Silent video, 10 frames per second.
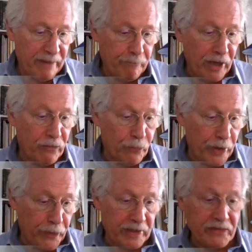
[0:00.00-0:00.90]
But
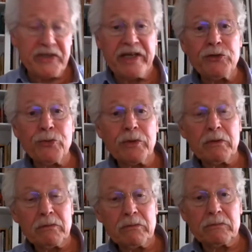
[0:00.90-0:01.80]
with
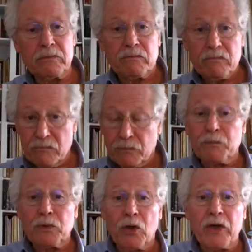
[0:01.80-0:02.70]
continual
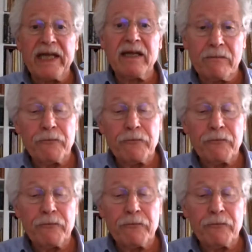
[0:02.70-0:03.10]
looking,